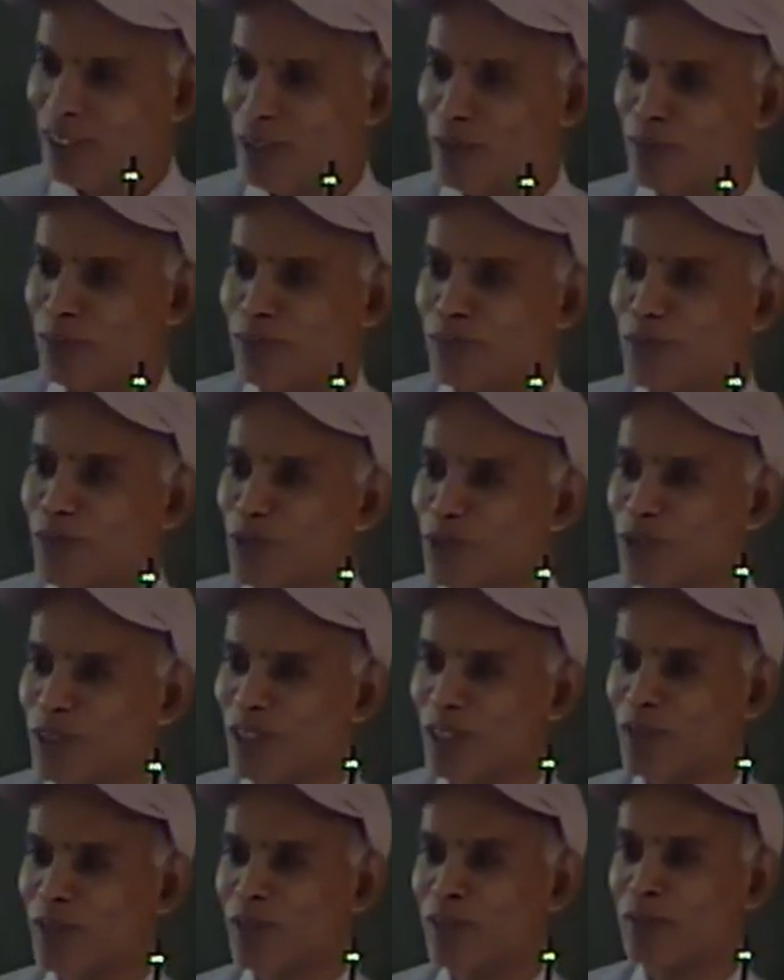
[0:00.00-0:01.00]
some more
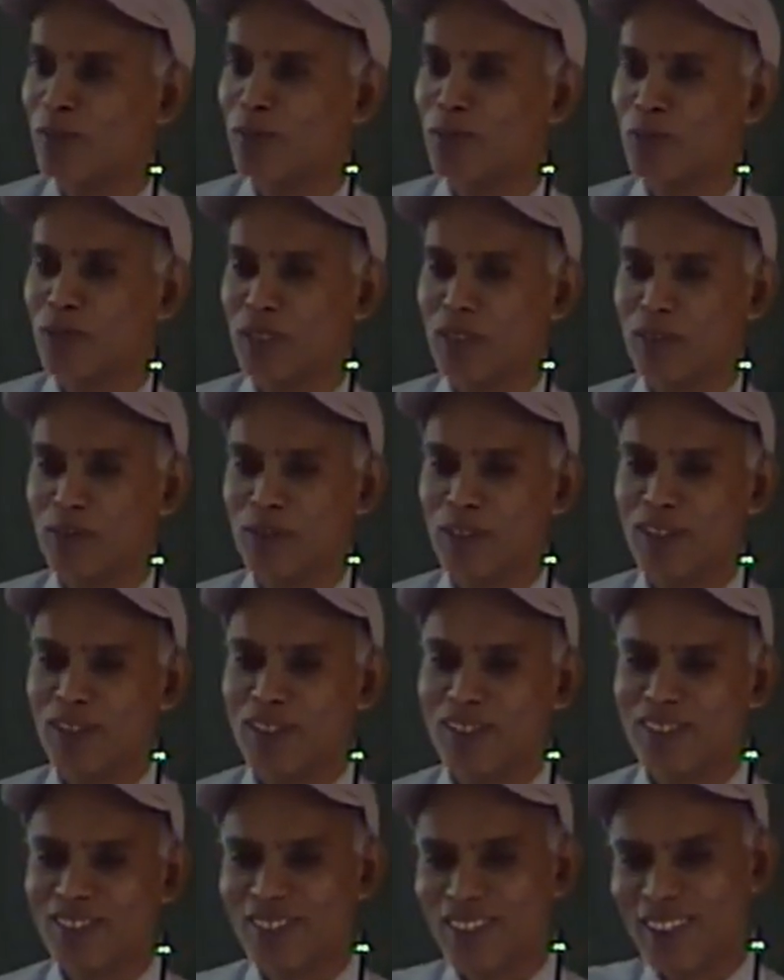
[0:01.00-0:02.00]
time let me wait, because